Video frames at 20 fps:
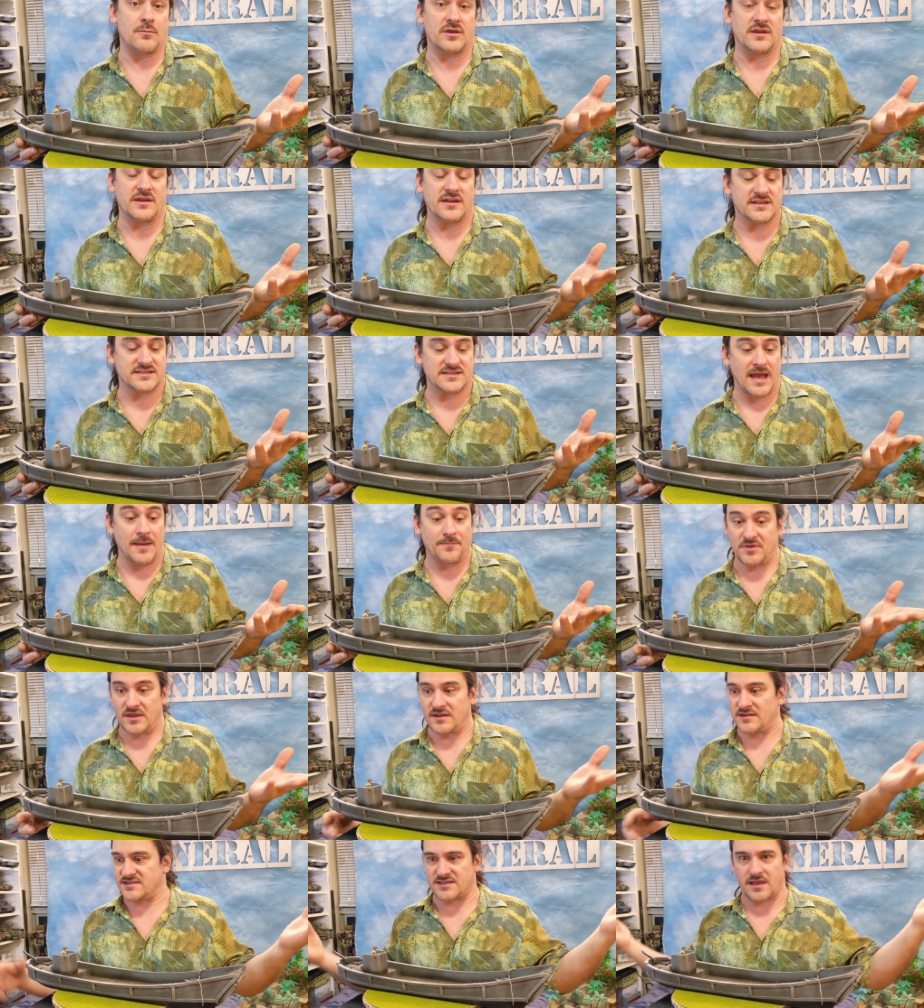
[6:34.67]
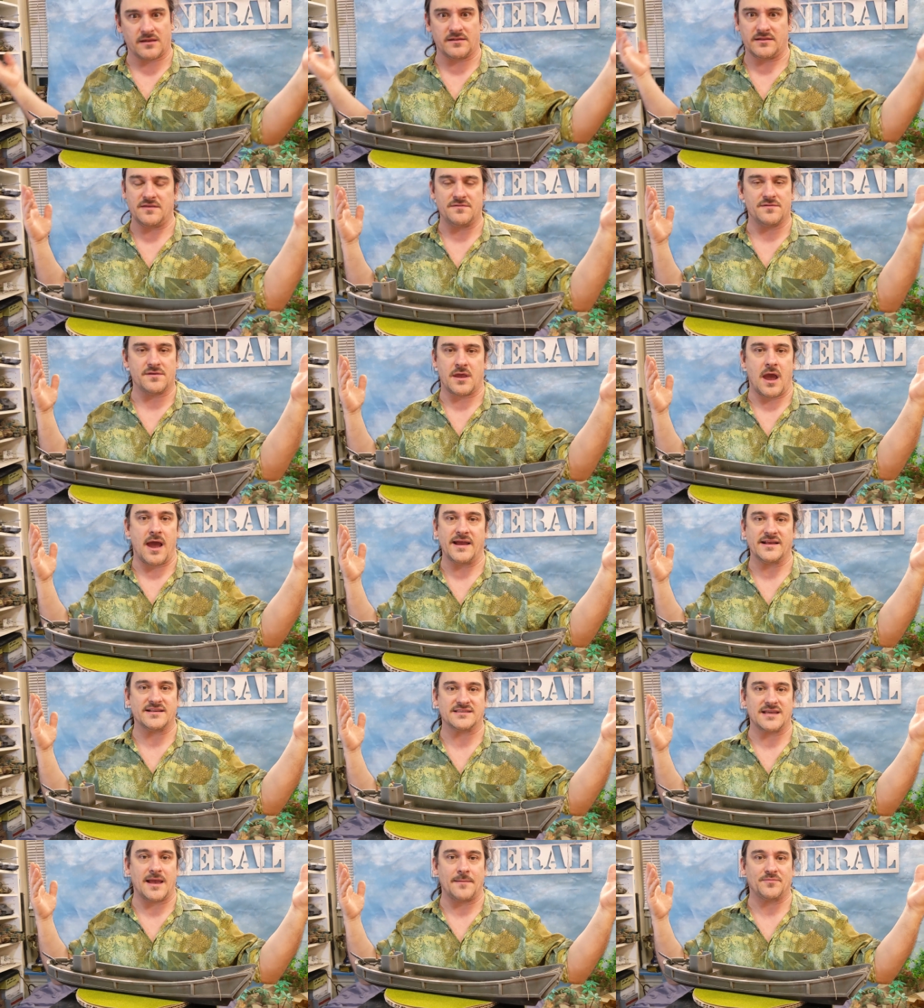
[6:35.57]
were going to accept it, and suddenly the guy
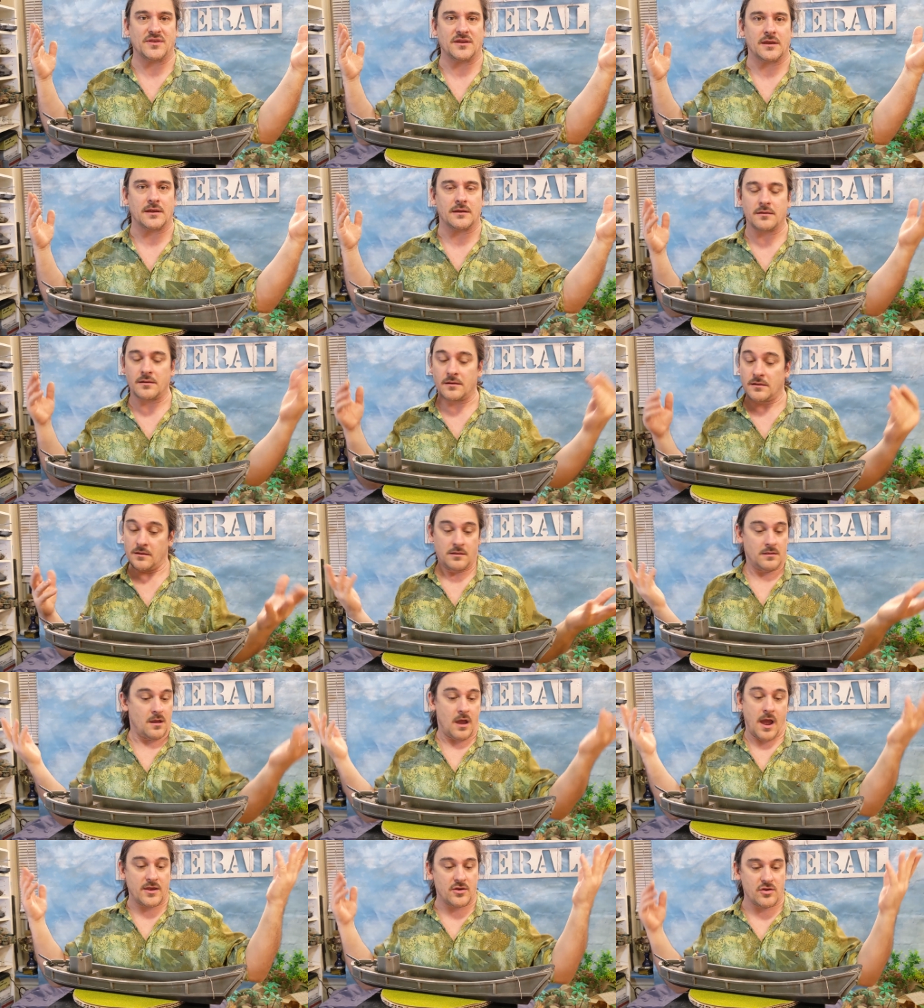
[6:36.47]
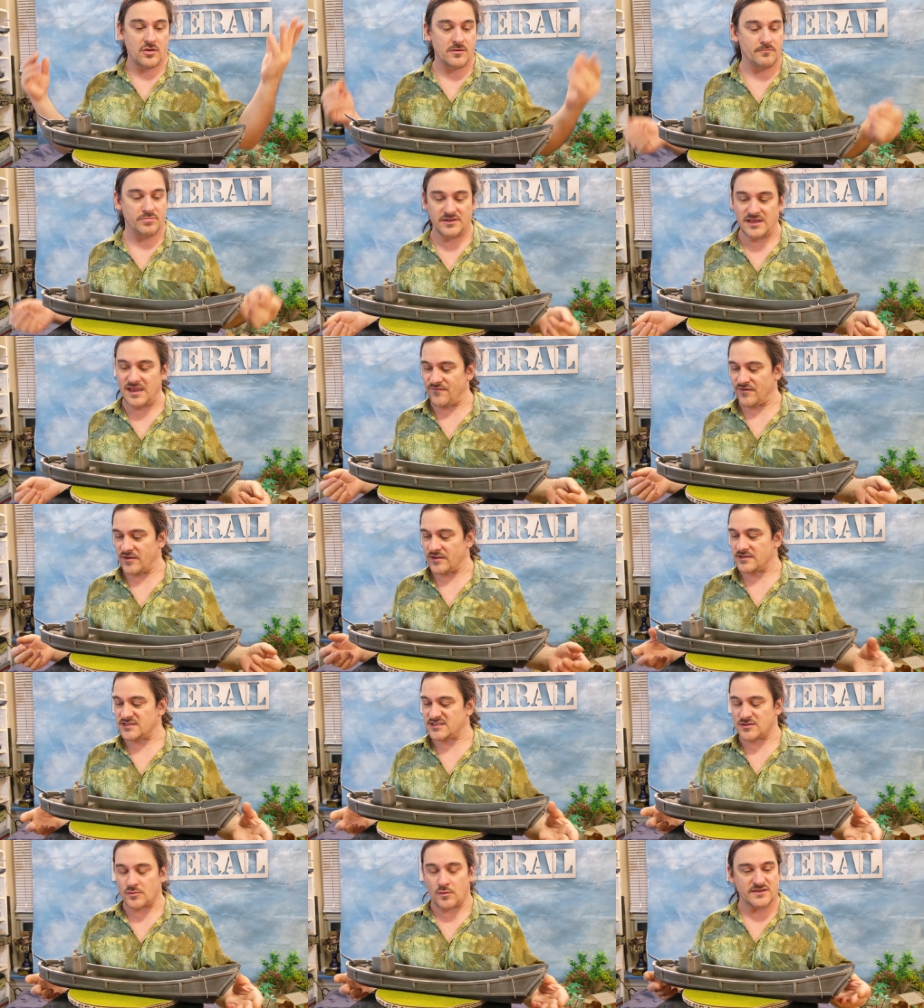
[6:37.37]
accepted it. I couldn't believe
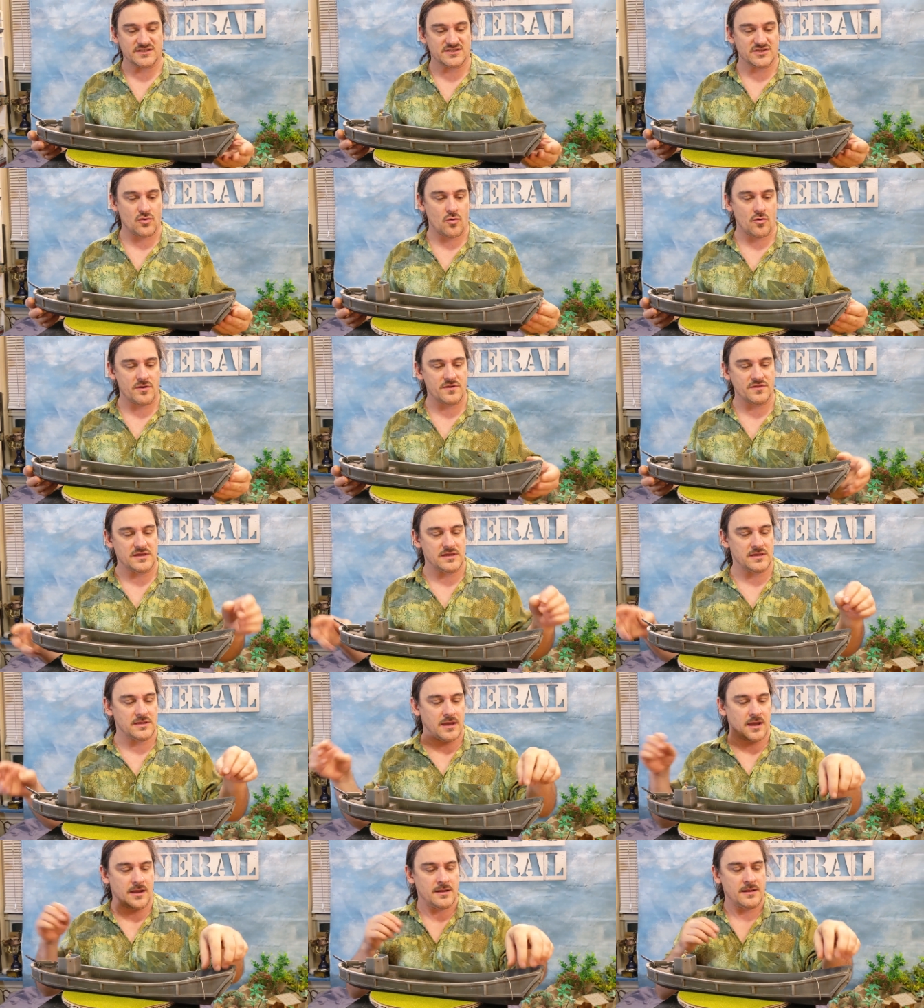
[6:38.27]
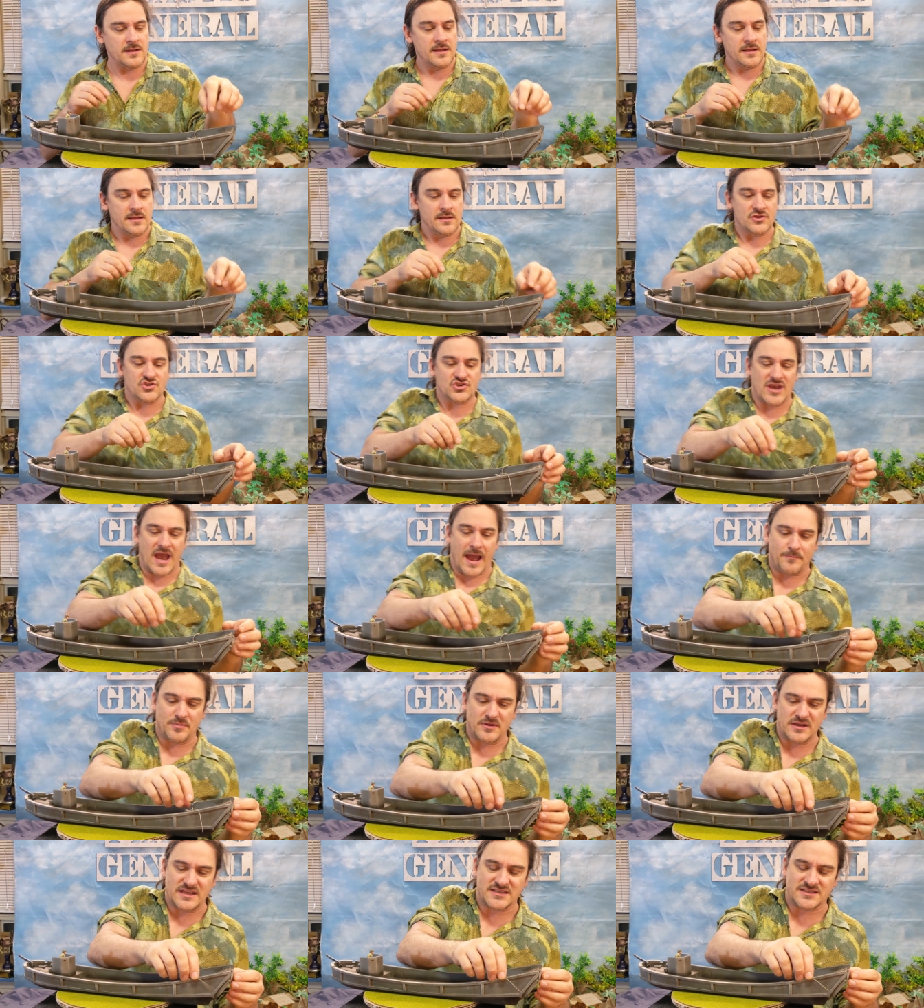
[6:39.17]
it. So I scored the
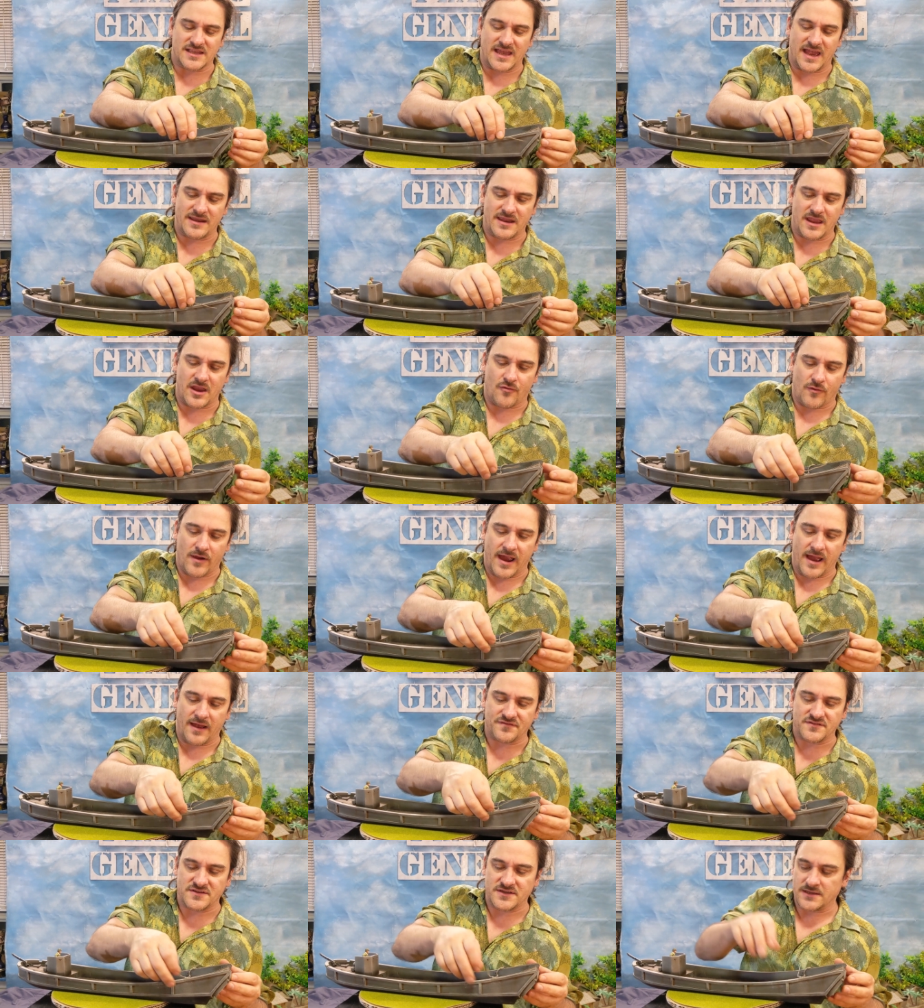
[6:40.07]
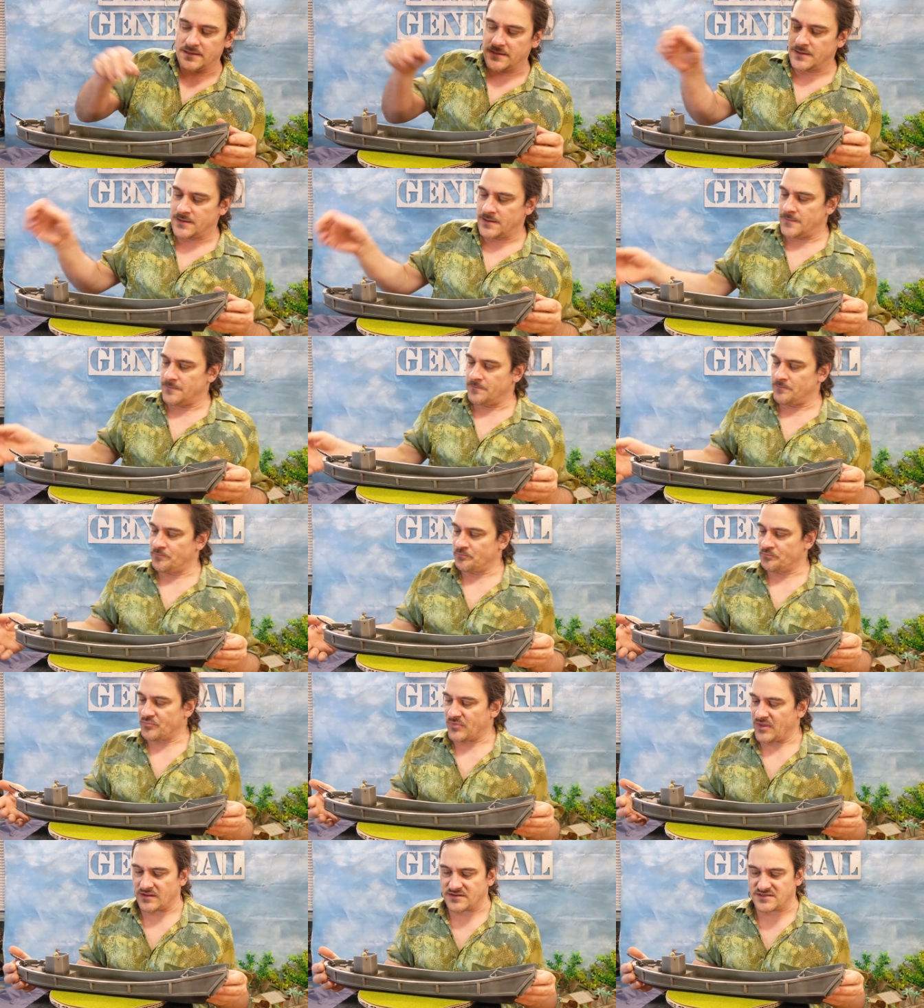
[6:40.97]
Japanese landing craft.
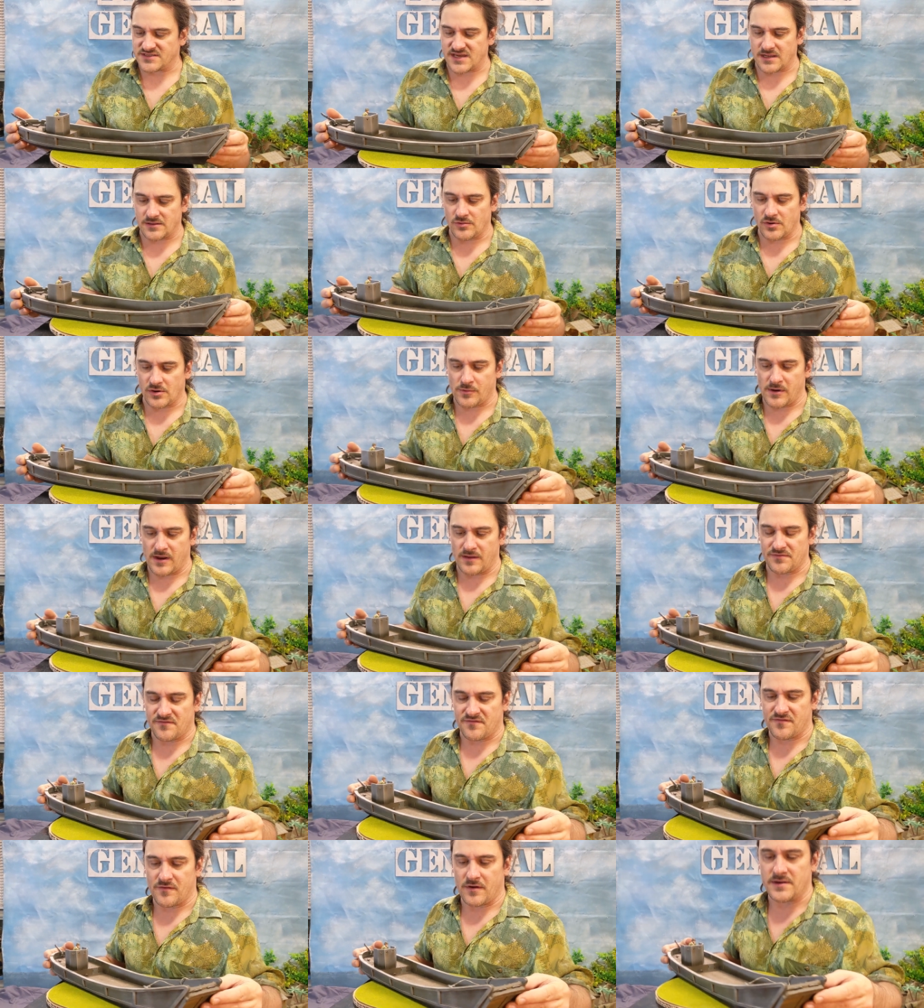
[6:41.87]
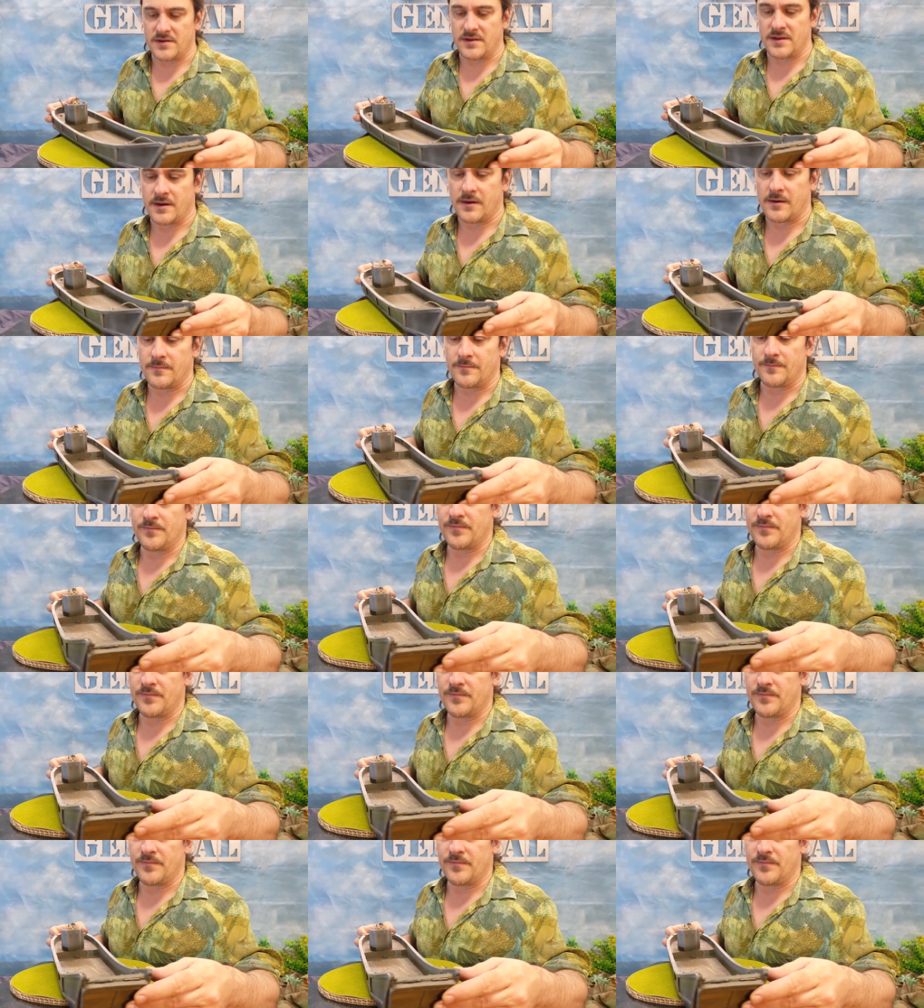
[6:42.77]
Now let's take a look around the front here.